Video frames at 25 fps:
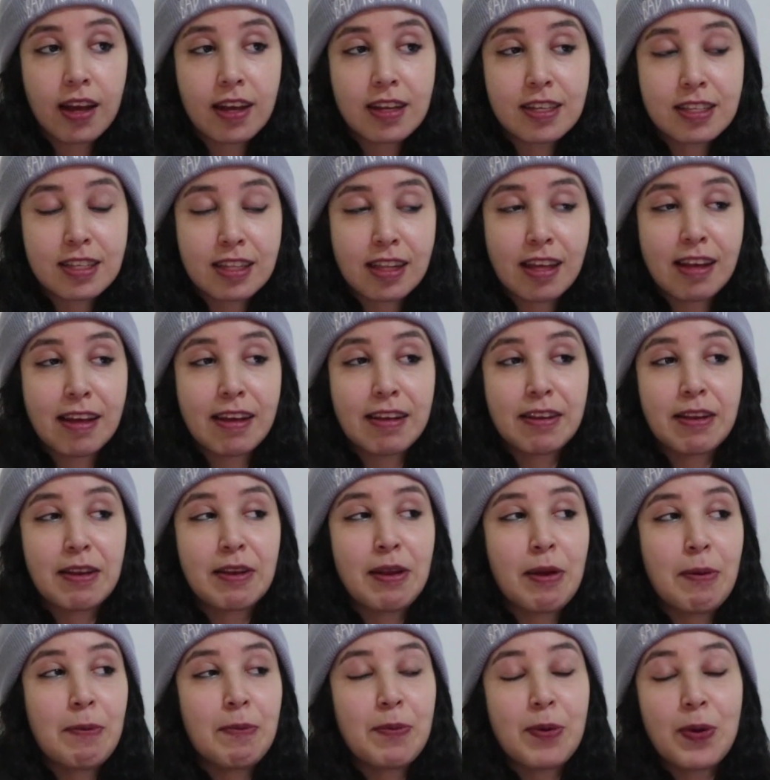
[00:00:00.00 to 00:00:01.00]
is like the
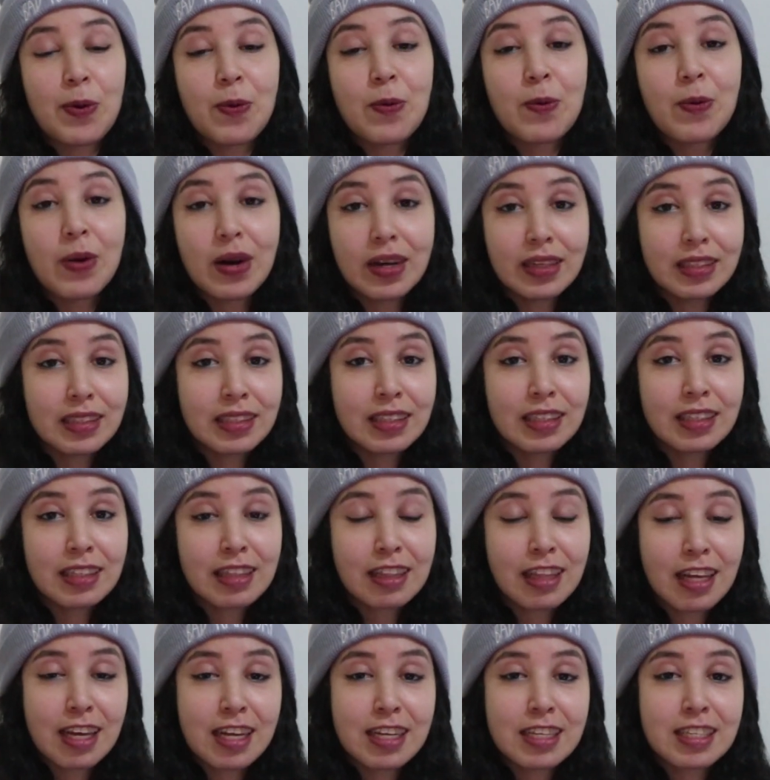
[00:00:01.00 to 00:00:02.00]
number one
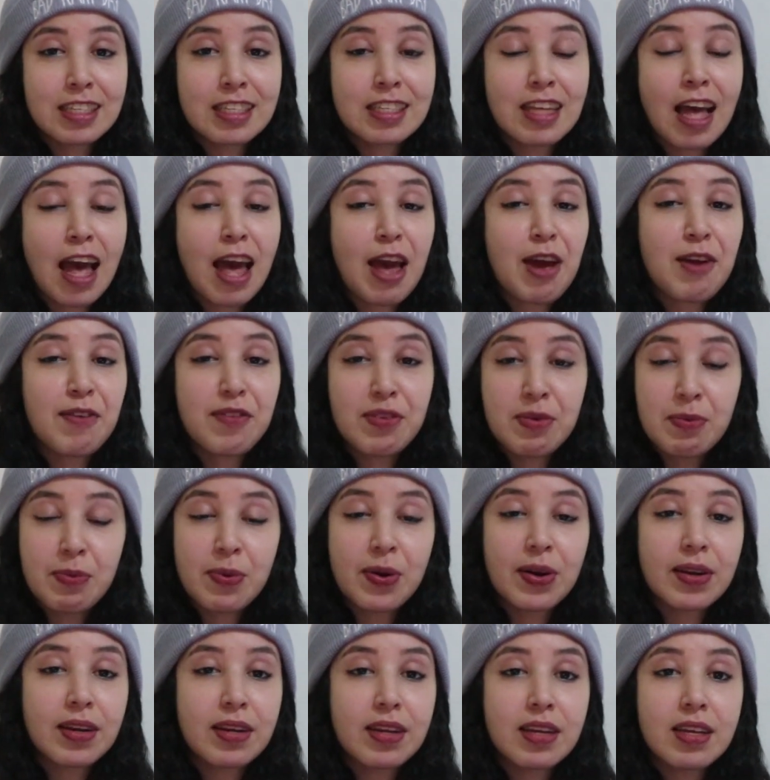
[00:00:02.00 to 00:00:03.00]
things that
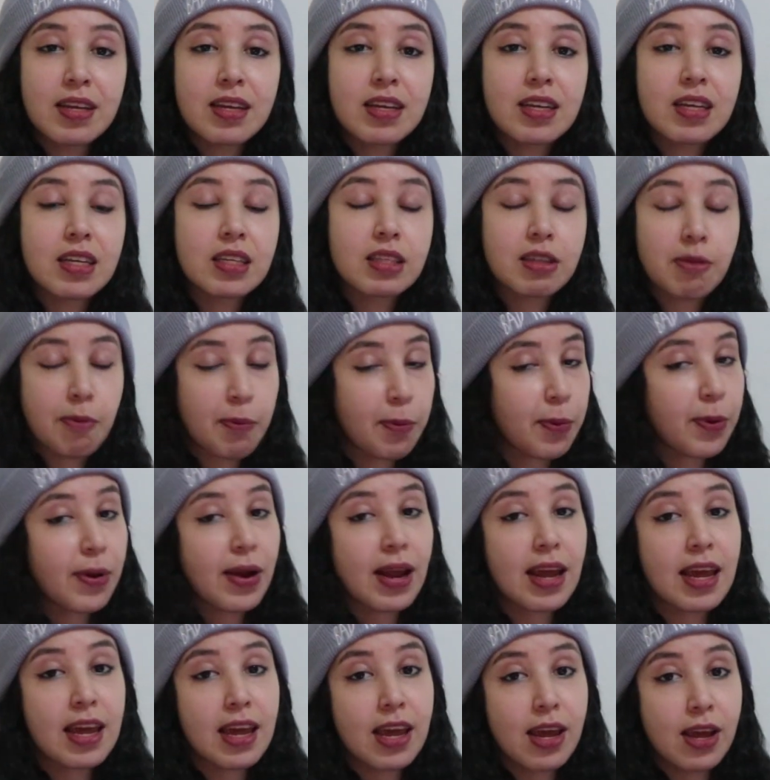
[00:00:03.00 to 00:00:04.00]
everybody is
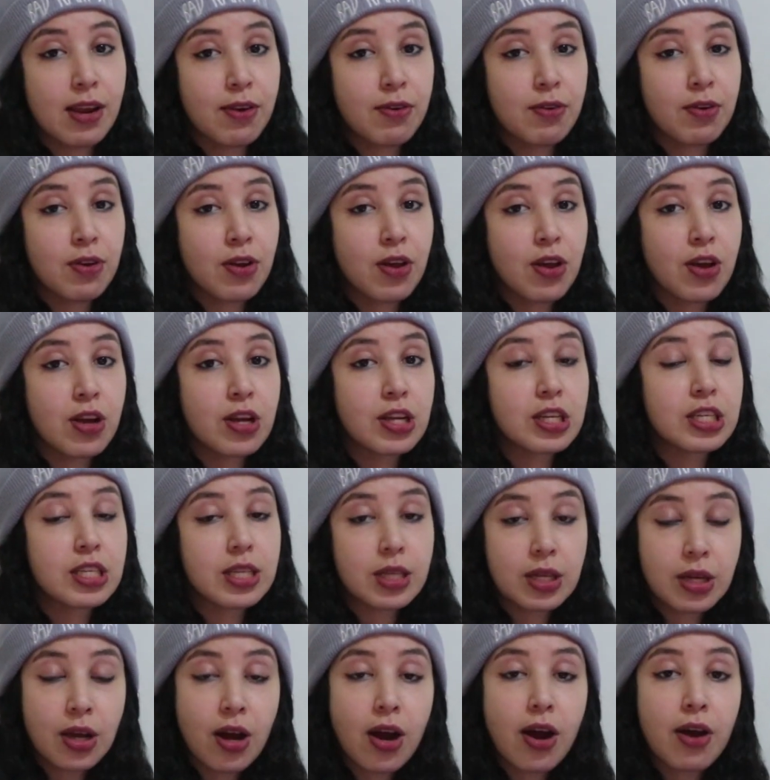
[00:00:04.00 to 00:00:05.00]
praying
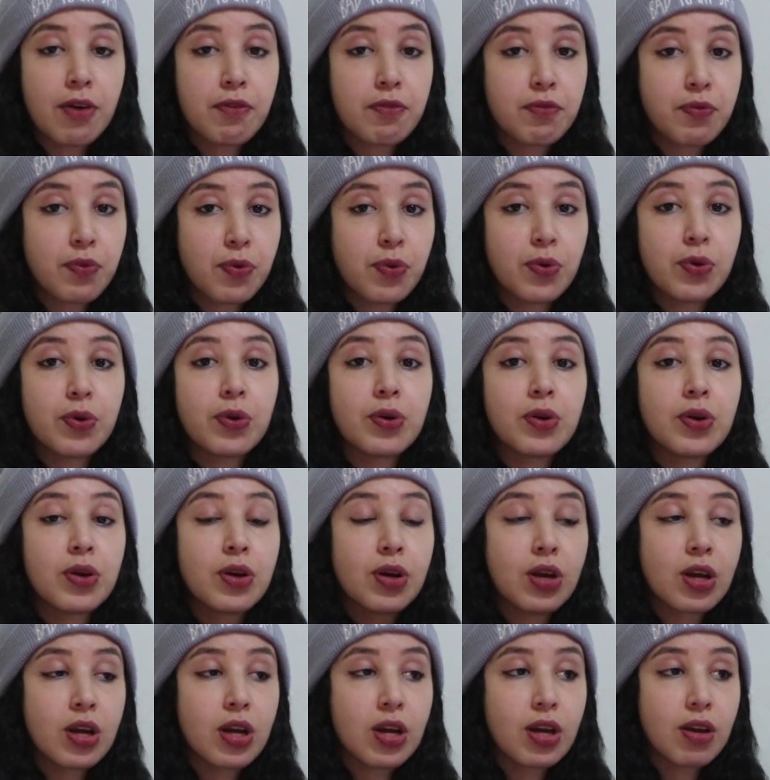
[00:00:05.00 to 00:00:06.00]
to God for
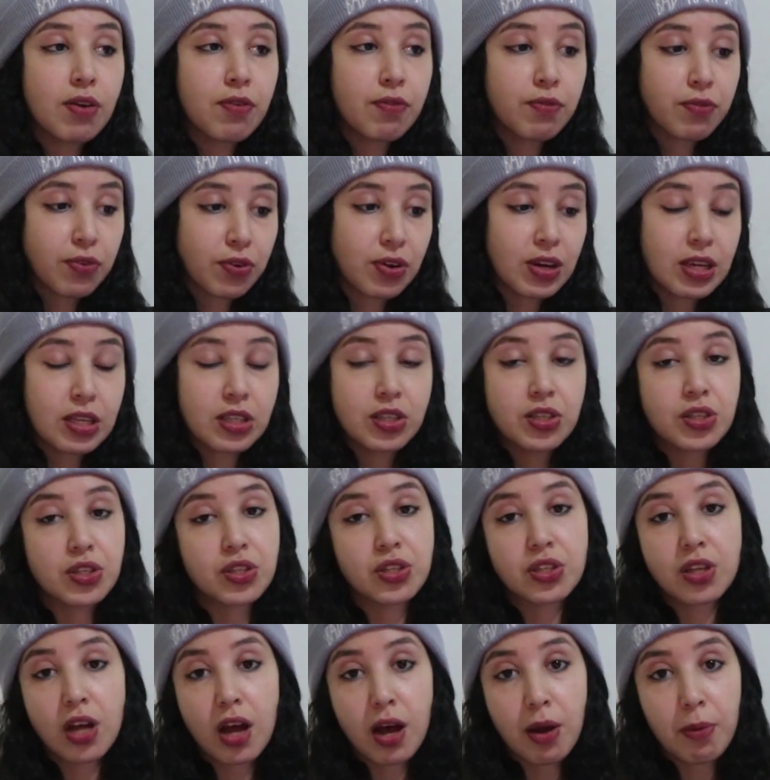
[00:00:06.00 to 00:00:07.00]
it to
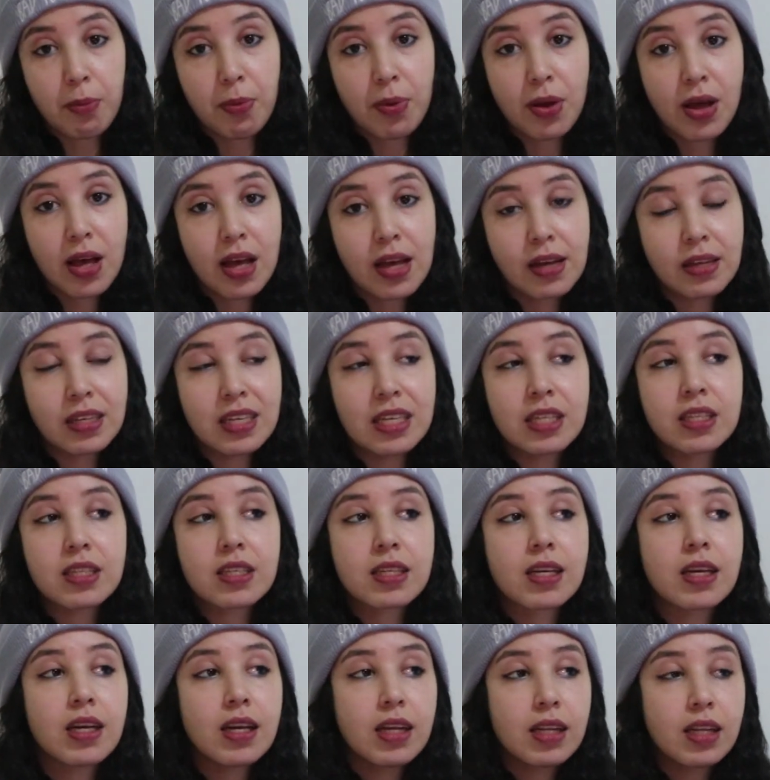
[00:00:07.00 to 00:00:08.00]
stop. It's
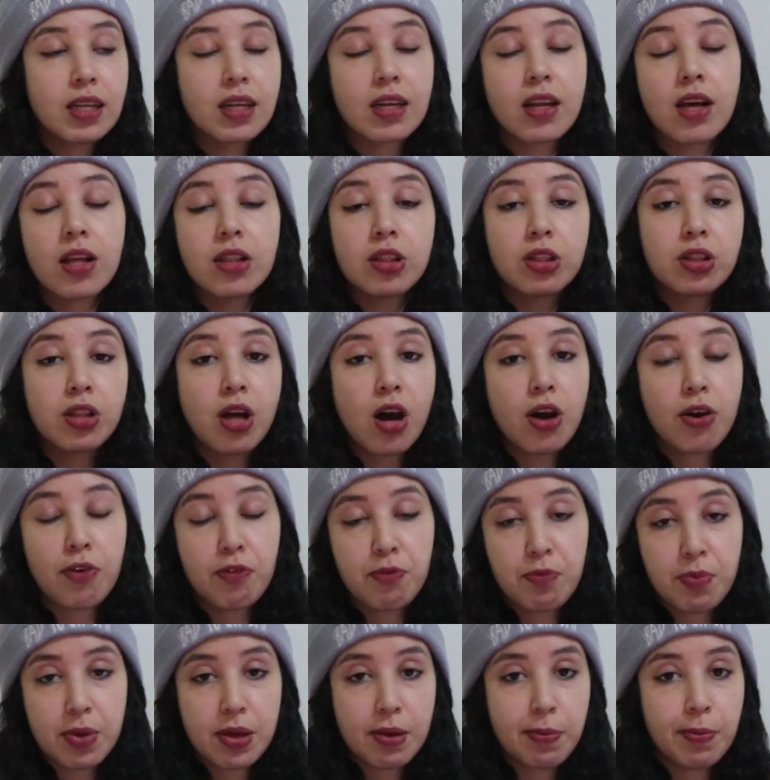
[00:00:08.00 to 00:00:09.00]
killing a lot of
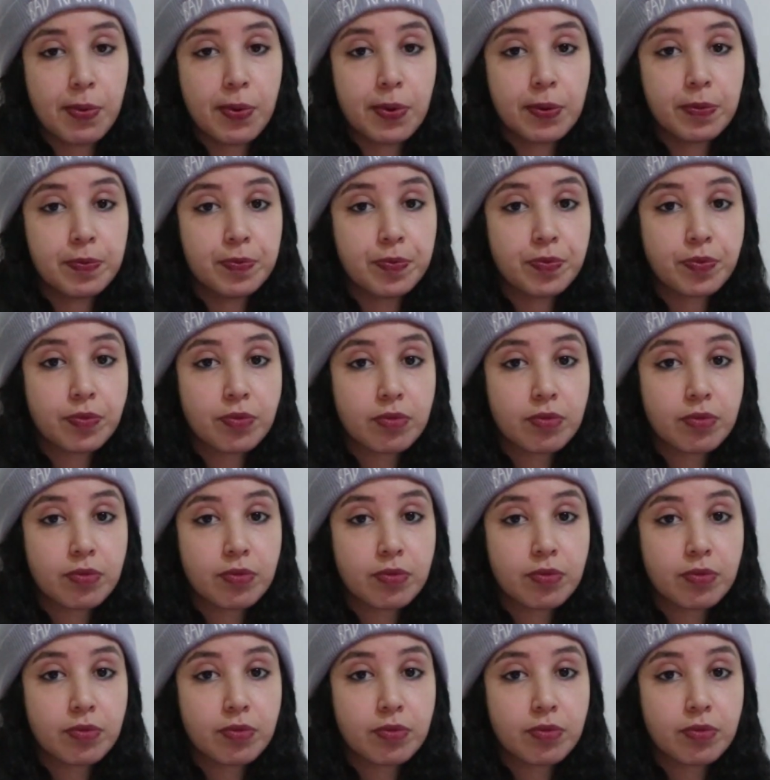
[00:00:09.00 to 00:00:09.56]
people,